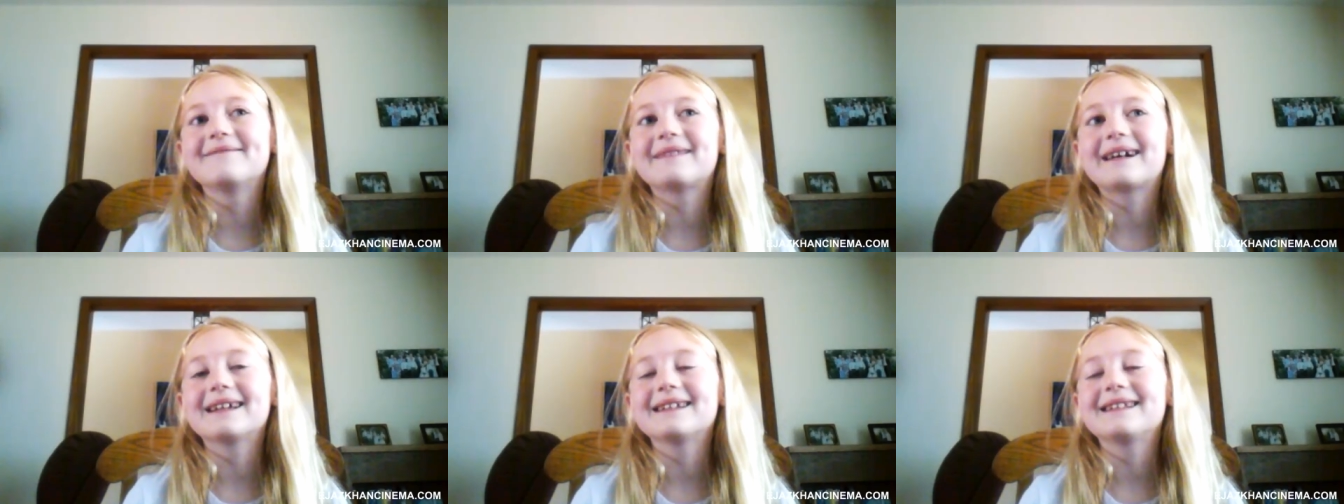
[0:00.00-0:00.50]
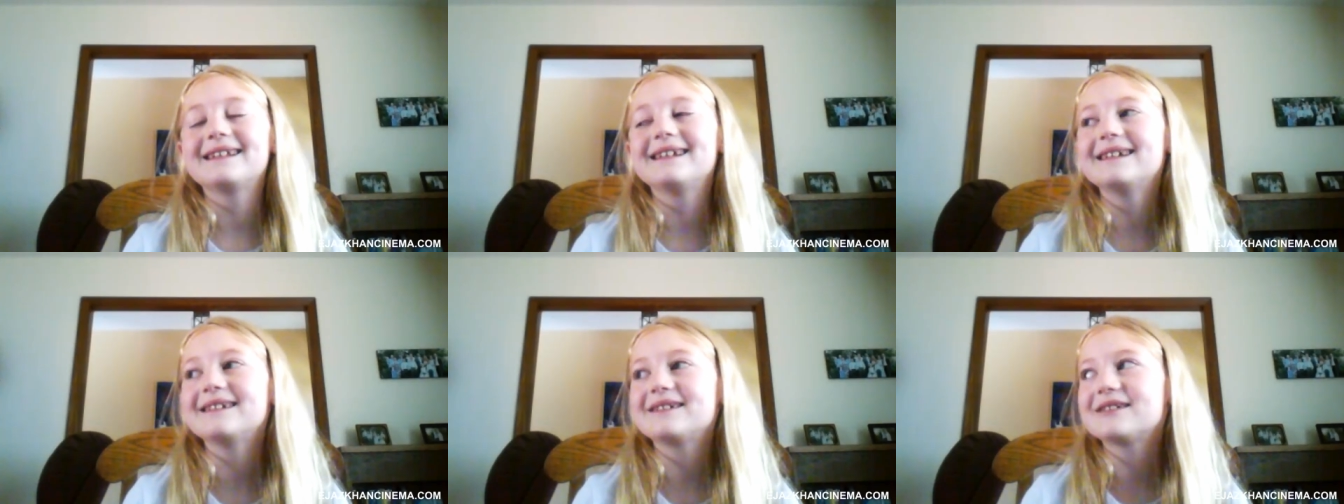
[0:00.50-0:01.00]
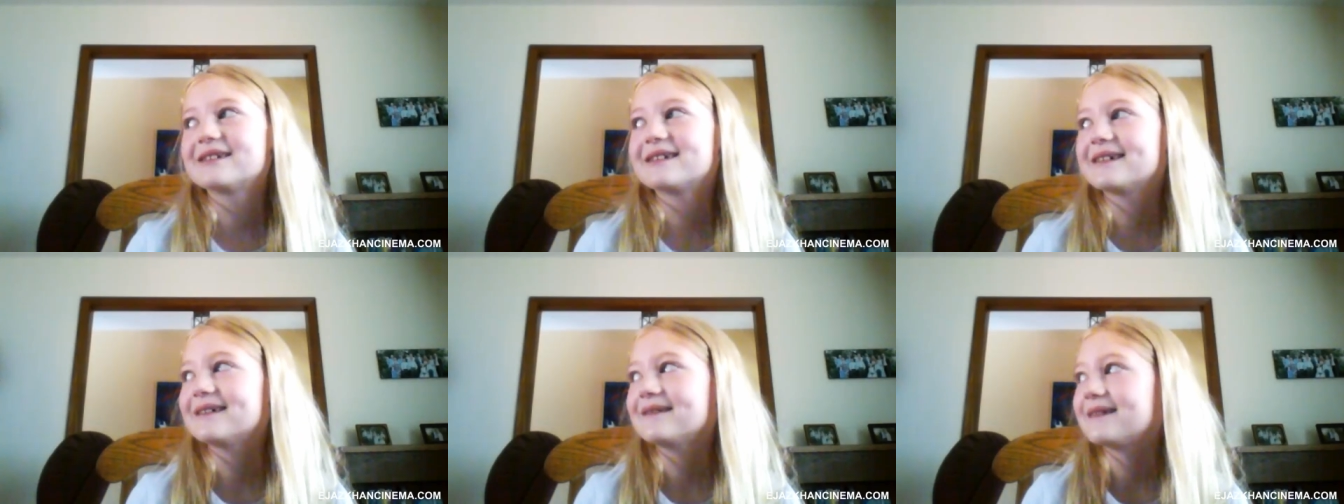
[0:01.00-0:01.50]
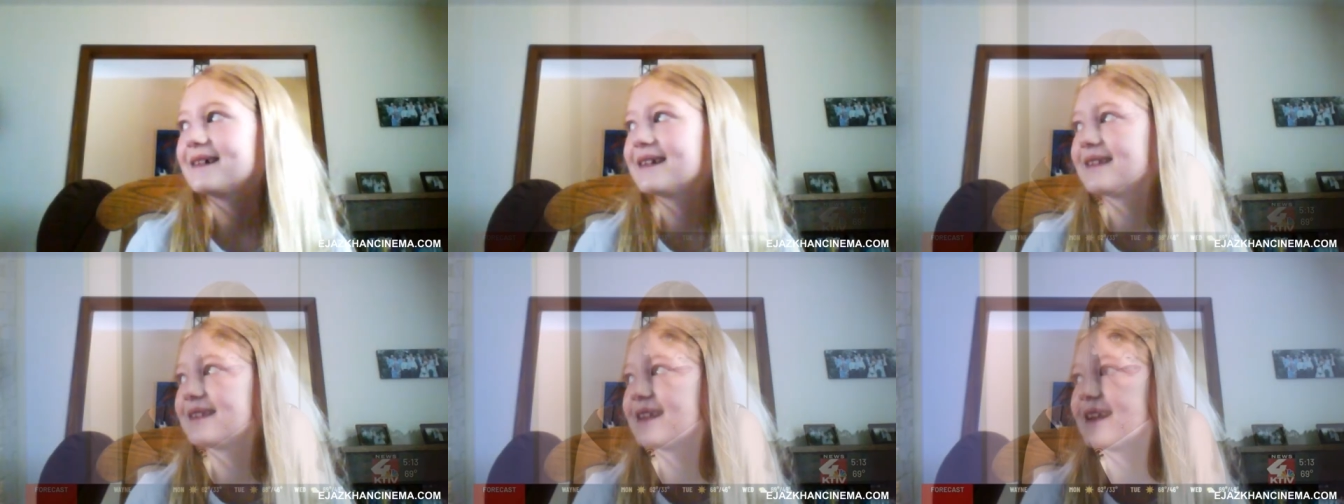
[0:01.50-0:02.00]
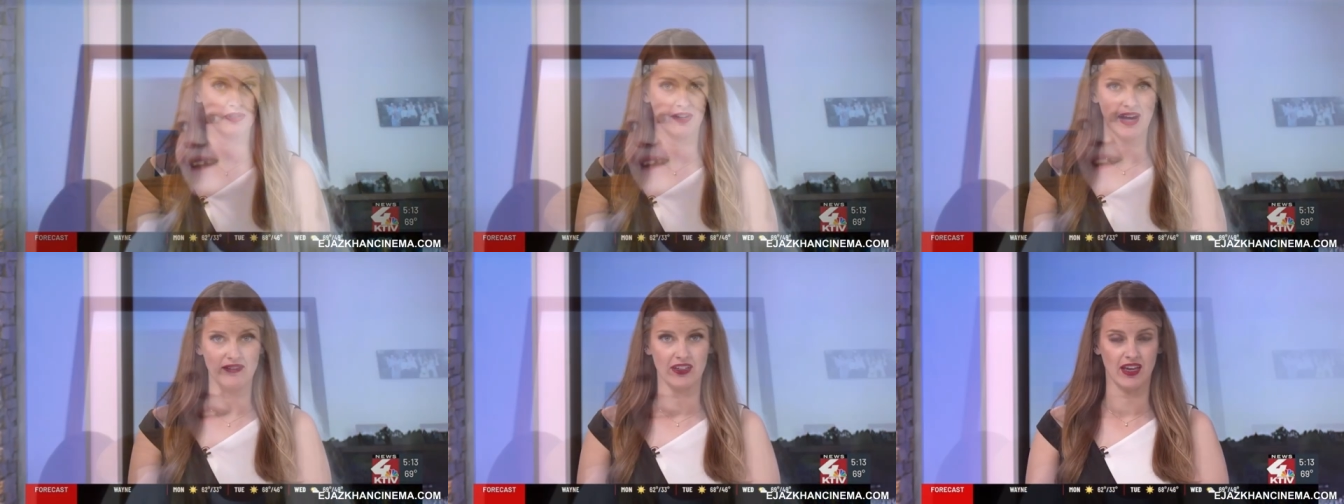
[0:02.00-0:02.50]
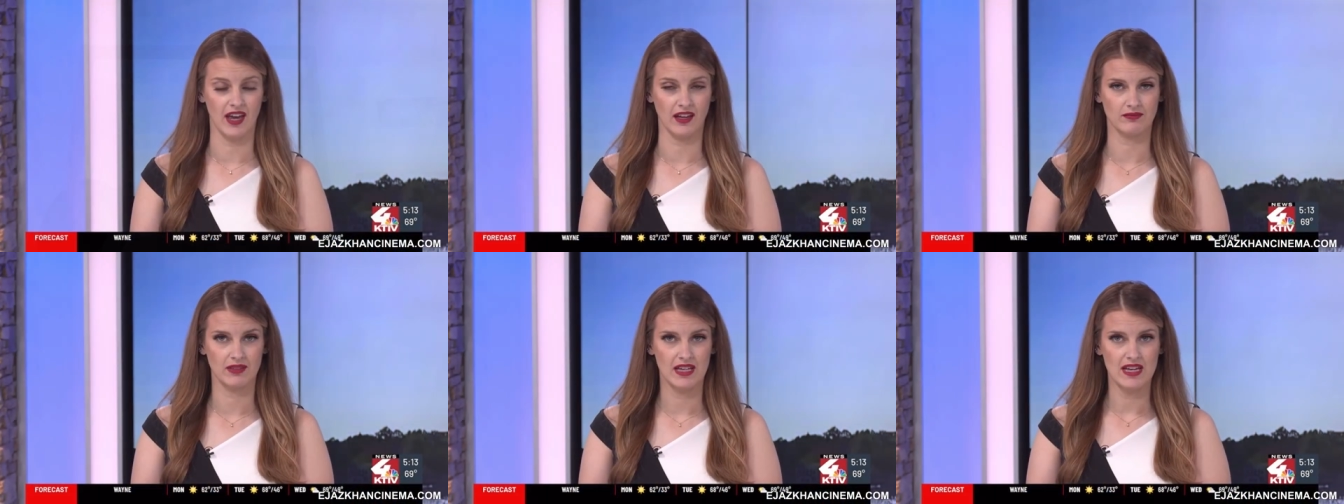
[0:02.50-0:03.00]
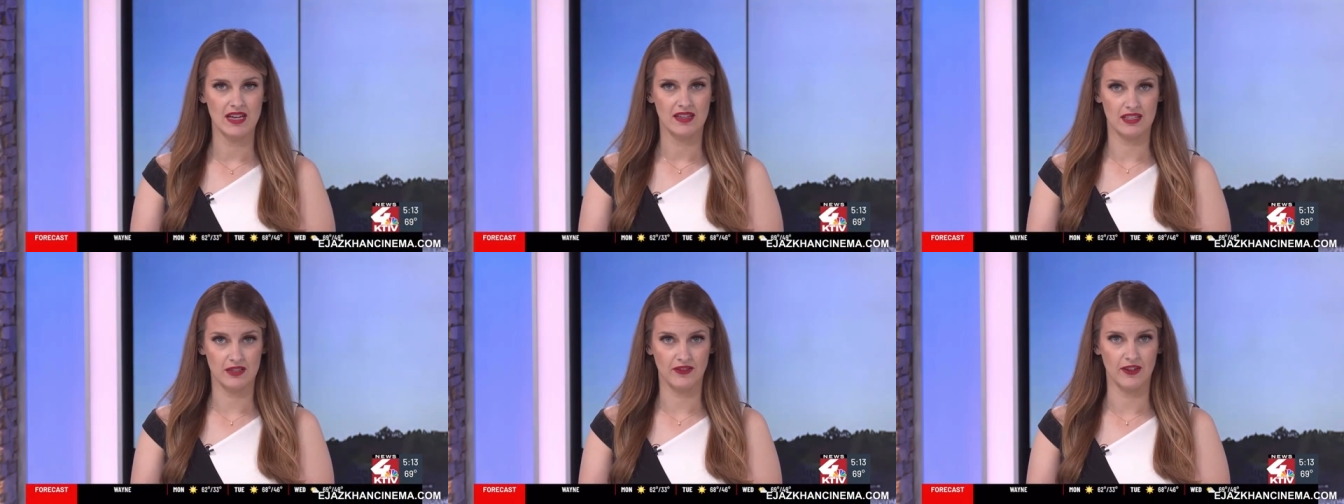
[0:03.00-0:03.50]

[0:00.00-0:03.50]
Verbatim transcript: My teacher was like, Maya, I